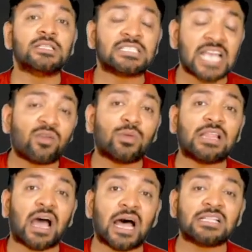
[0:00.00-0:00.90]
check with
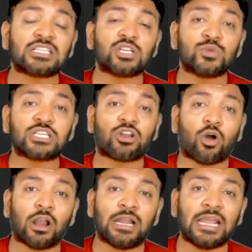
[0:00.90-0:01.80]
the answers which are
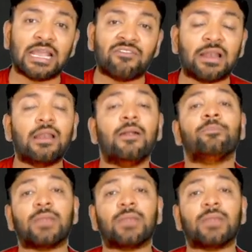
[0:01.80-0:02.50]
already given,